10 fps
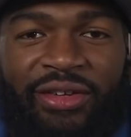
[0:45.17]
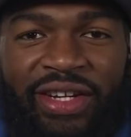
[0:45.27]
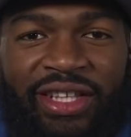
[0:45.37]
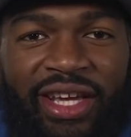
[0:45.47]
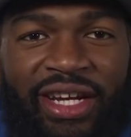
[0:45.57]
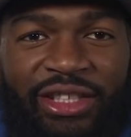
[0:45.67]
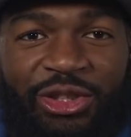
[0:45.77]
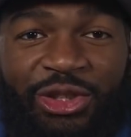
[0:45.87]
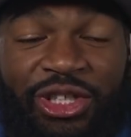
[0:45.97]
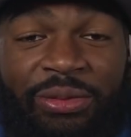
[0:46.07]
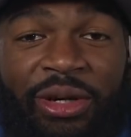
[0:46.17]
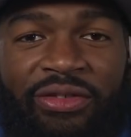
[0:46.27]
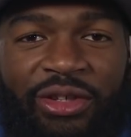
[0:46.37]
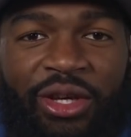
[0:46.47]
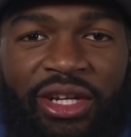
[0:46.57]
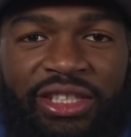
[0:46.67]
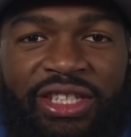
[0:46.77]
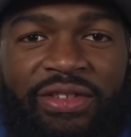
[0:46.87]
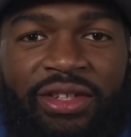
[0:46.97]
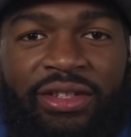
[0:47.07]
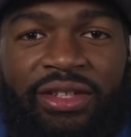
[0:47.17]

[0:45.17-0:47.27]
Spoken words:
of anything that you dream of, you can achieve it.